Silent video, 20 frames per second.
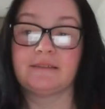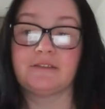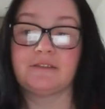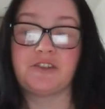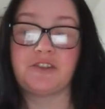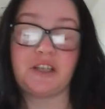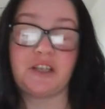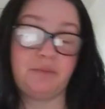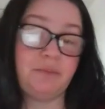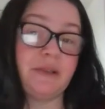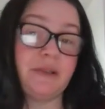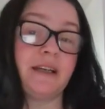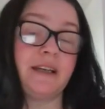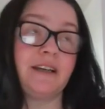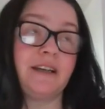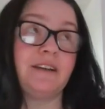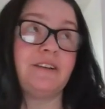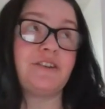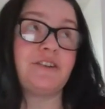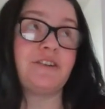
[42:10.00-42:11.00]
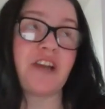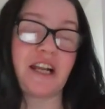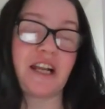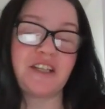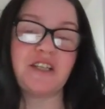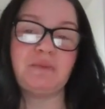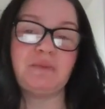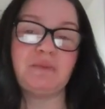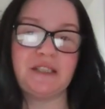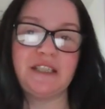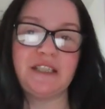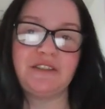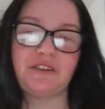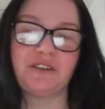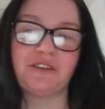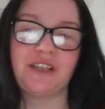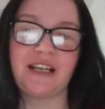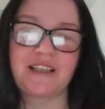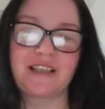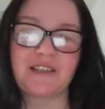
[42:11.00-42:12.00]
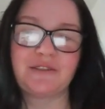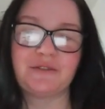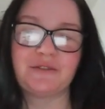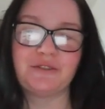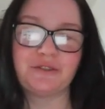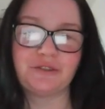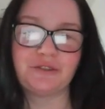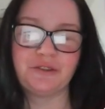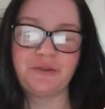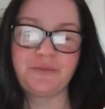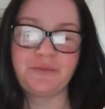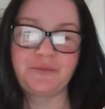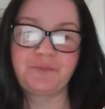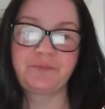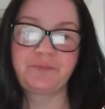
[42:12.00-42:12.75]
chat gpt told us to do.